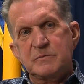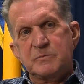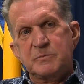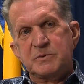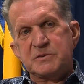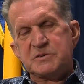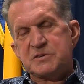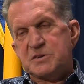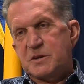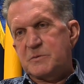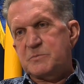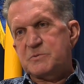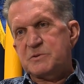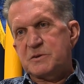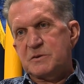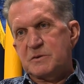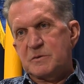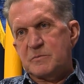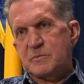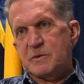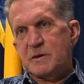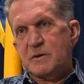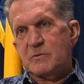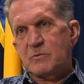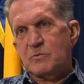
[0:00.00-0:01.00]

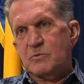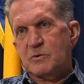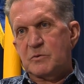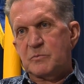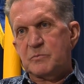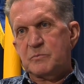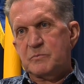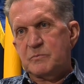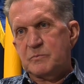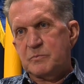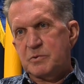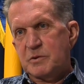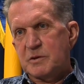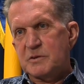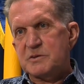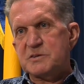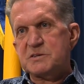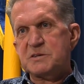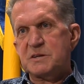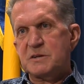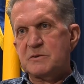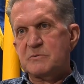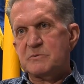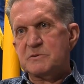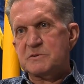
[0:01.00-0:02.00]
perception about what
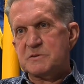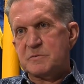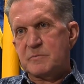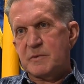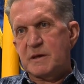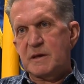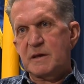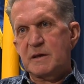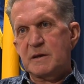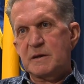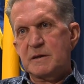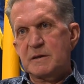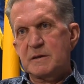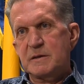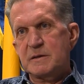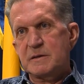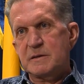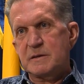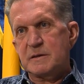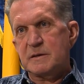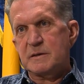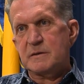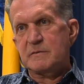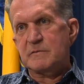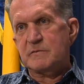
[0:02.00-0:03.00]
policing was about,
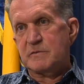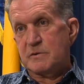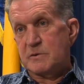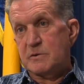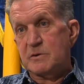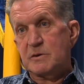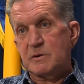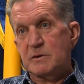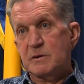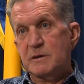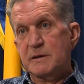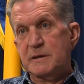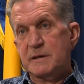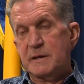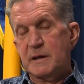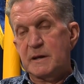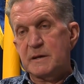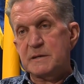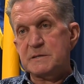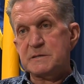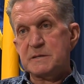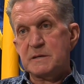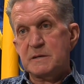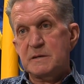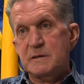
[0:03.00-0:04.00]
very early
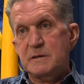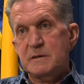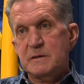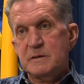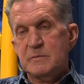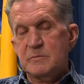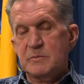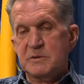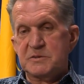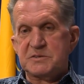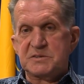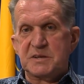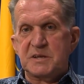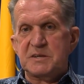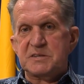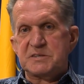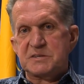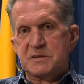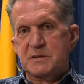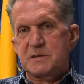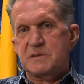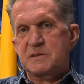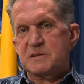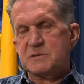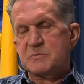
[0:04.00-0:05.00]
days. But
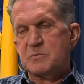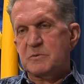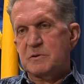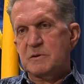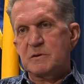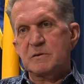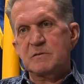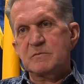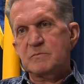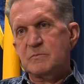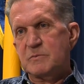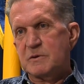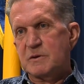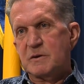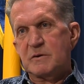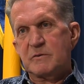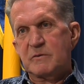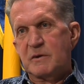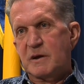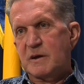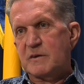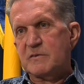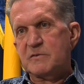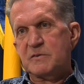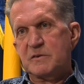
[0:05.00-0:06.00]
since then there's been a
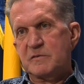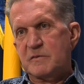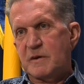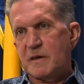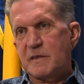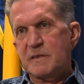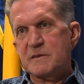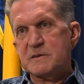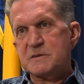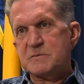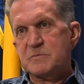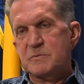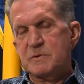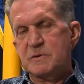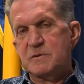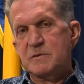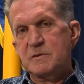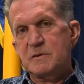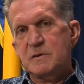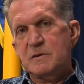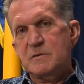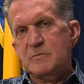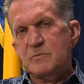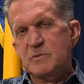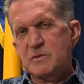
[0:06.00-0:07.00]
raft of others, but
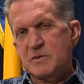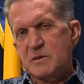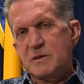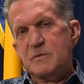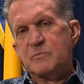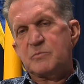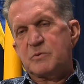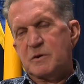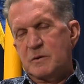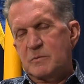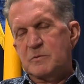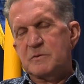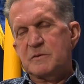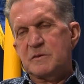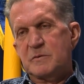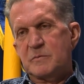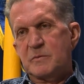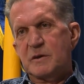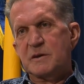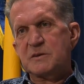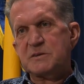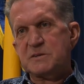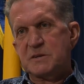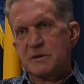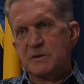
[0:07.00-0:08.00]
they're probably the
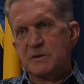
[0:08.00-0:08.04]
most